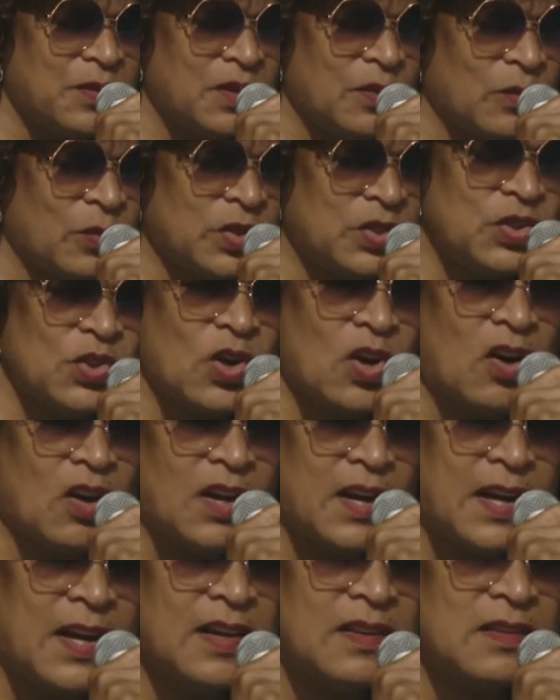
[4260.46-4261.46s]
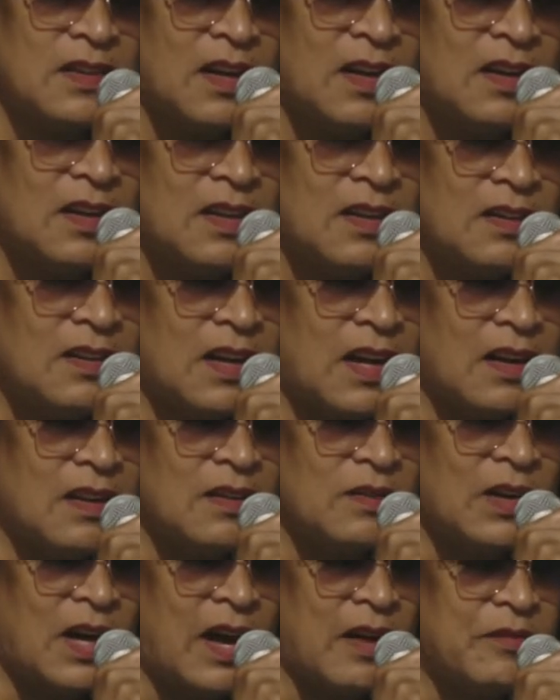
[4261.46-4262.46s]
what you call that? I
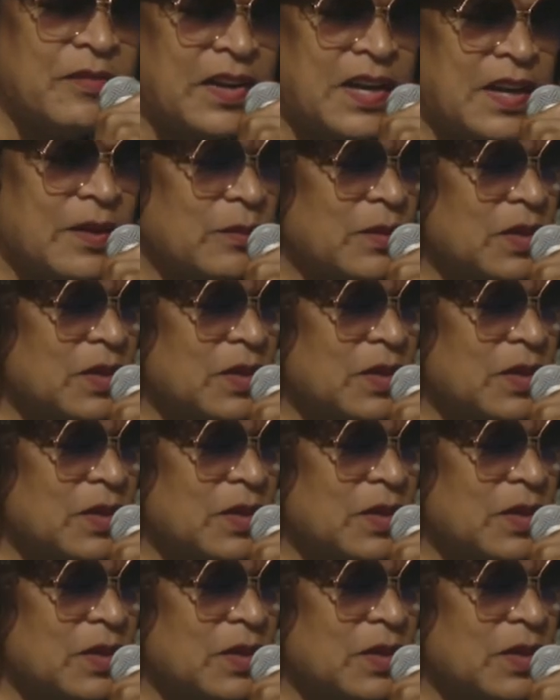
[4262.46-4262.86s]
forget